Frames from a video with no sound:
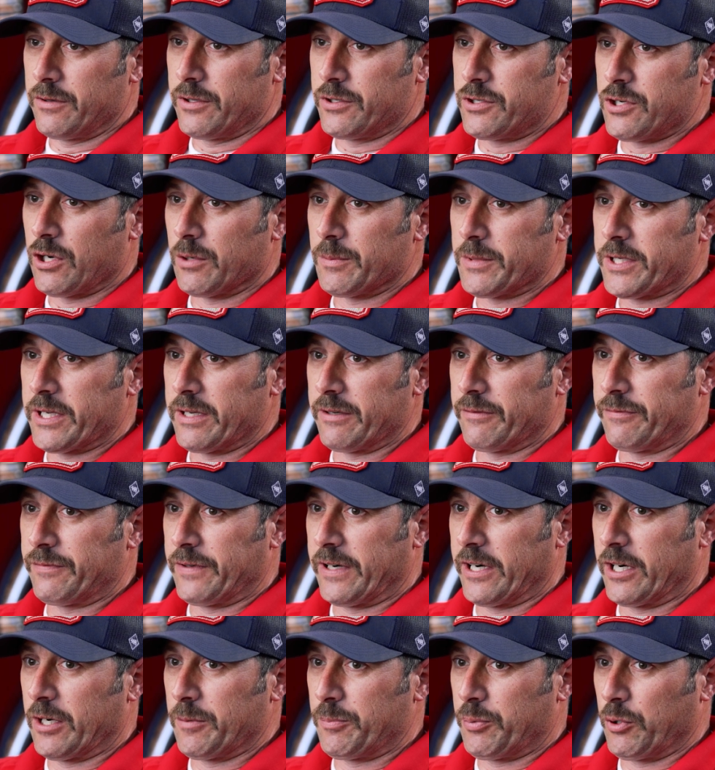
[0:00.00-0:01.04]
The Germantown
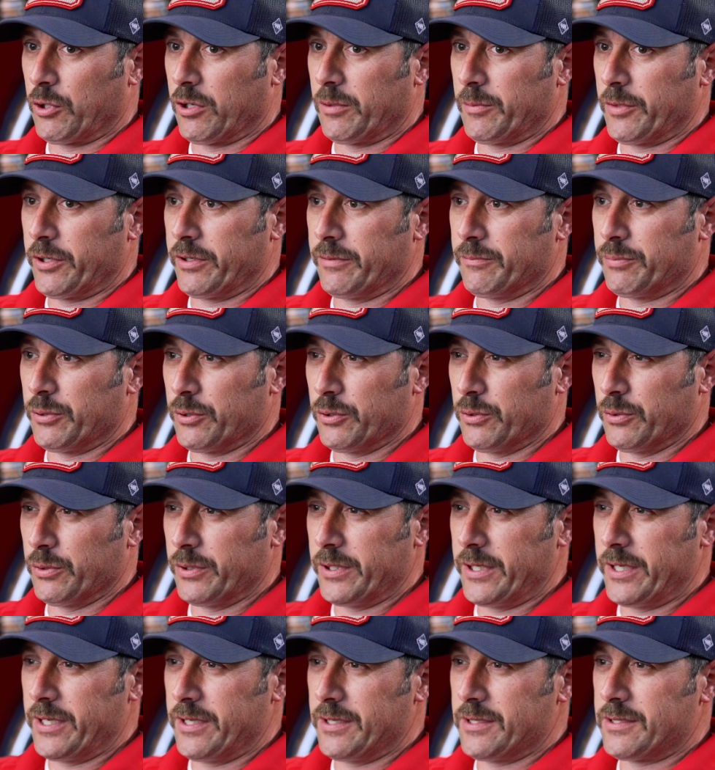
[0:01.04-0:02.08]
Fire Department
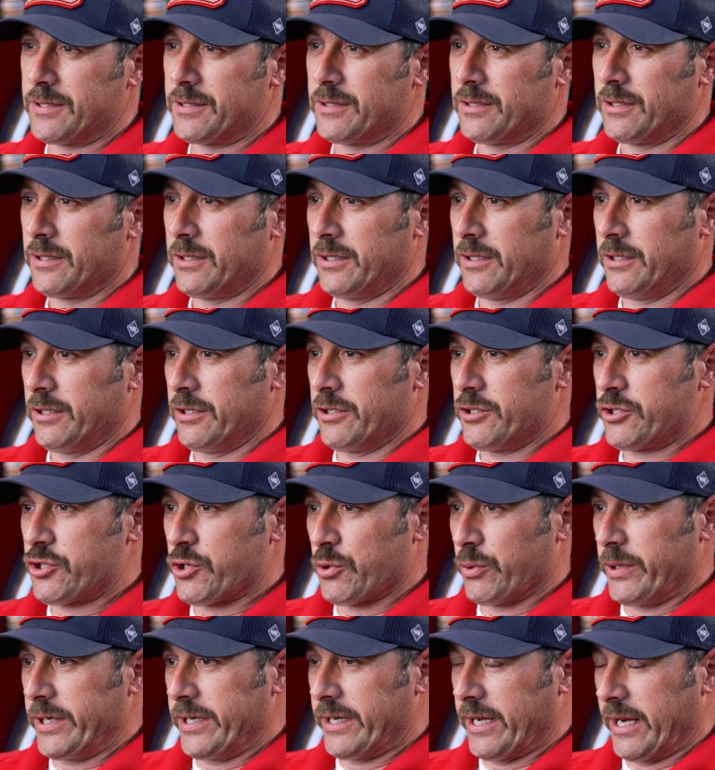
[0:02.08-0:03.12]
employees
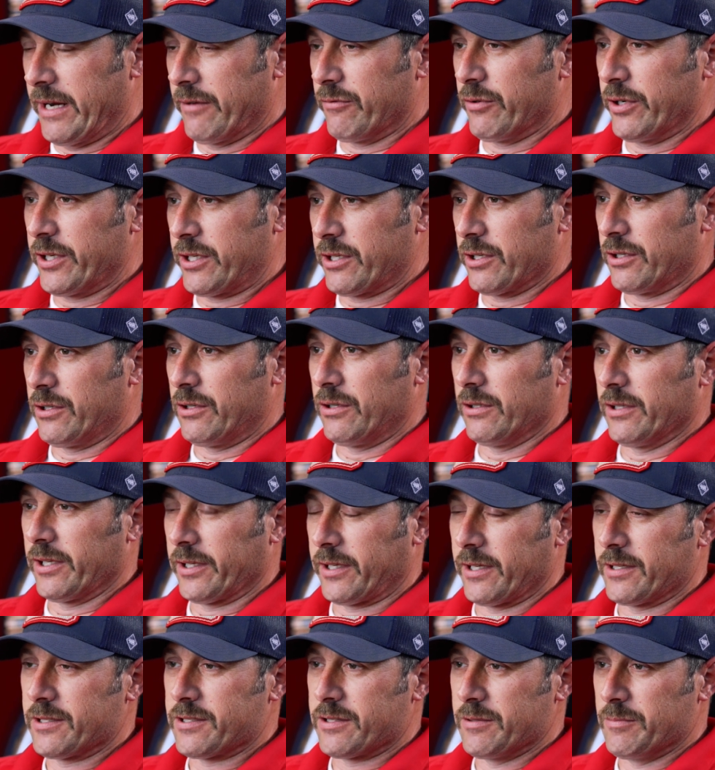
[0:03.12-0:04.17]
treat every call
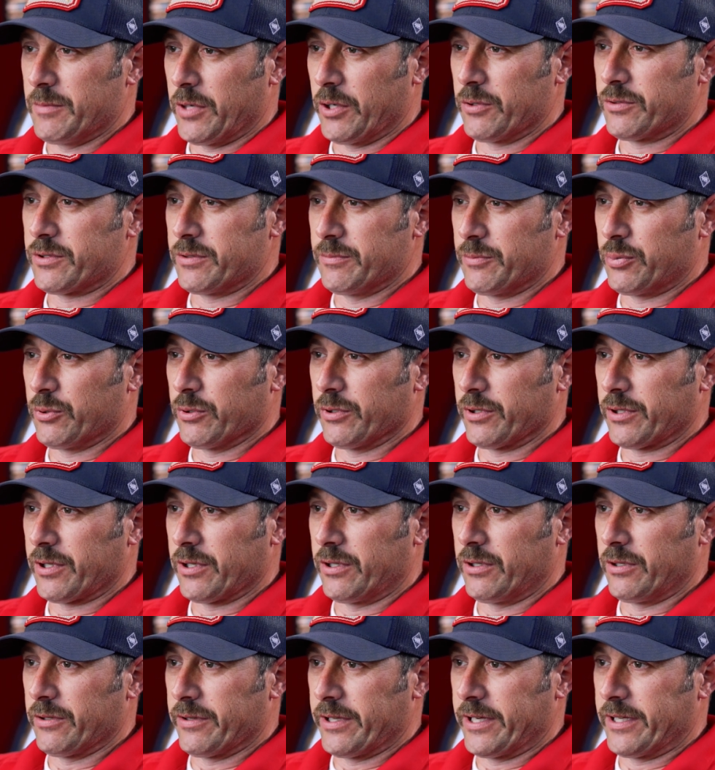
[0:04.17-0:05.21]
like it's the most important
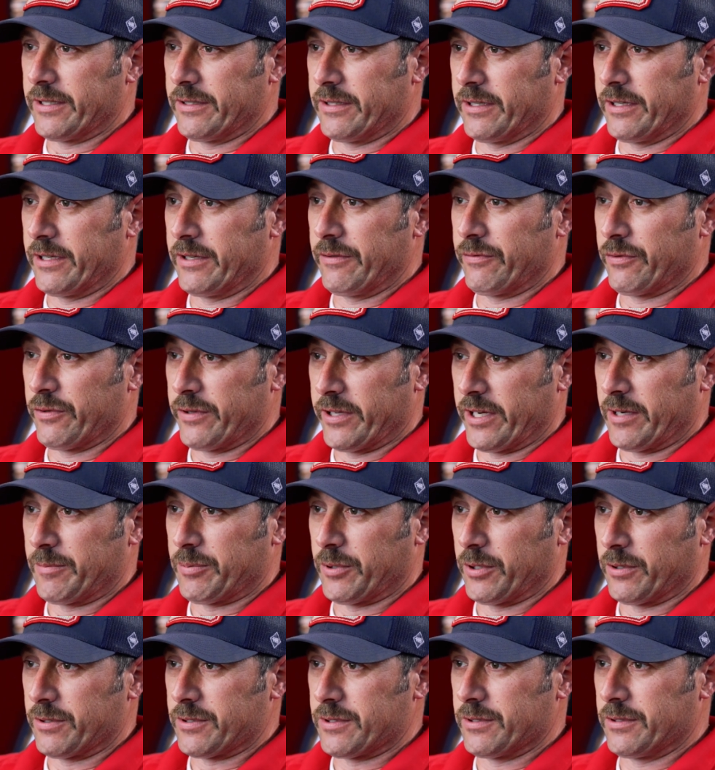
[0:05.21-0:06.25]
call that day for that
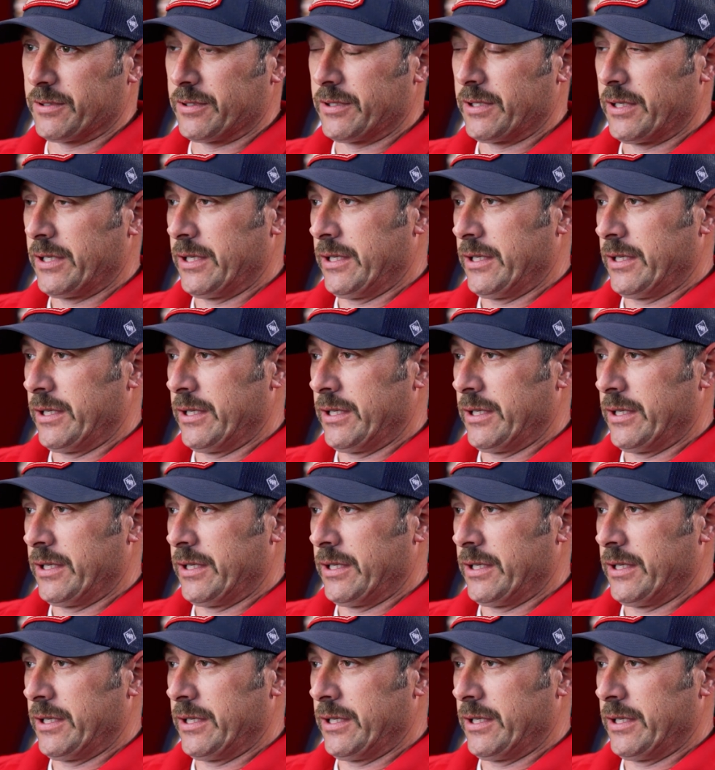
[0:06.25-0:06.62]
person.